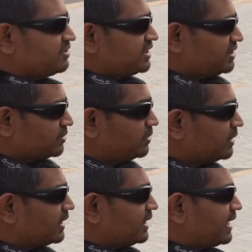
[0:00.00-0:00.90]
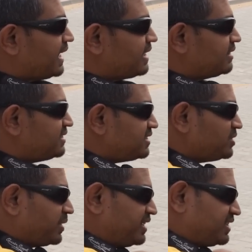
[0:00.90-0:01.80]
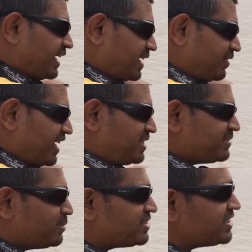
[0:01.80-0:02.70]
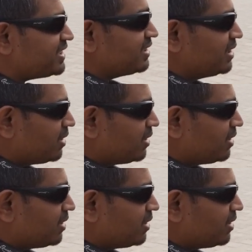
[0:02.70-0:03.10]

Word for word: VDO. And this is your entire range of switchgear.